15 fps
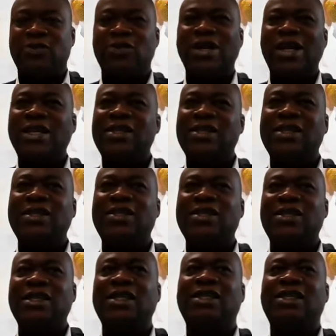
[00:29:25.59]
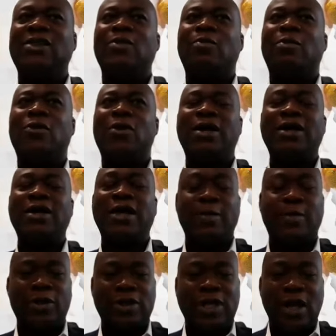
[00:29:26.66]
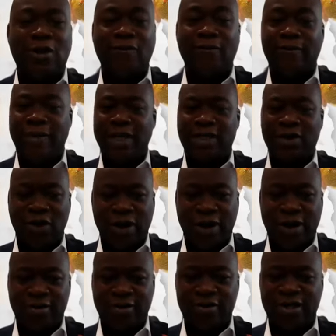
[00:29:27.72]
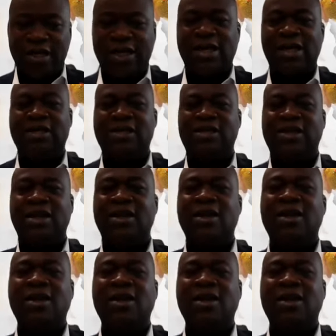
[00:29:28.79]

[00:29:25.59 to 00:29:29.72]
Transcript: So Nesit is the #1 importer of base oil in Nigeria.